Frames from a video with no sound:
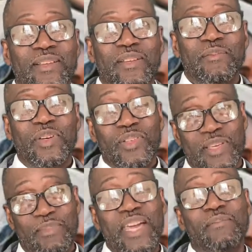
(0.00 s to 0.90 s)
Because
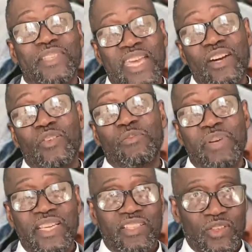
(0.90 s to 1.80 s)
sometimes hell
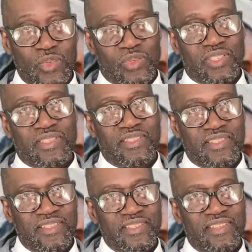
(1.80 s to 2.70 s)
breaks loose
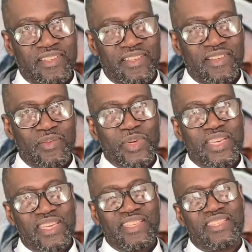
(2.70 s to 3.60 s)
when
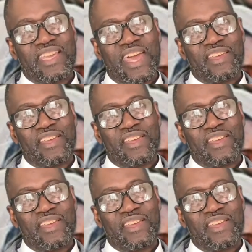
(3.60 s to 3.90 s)
kids arrive,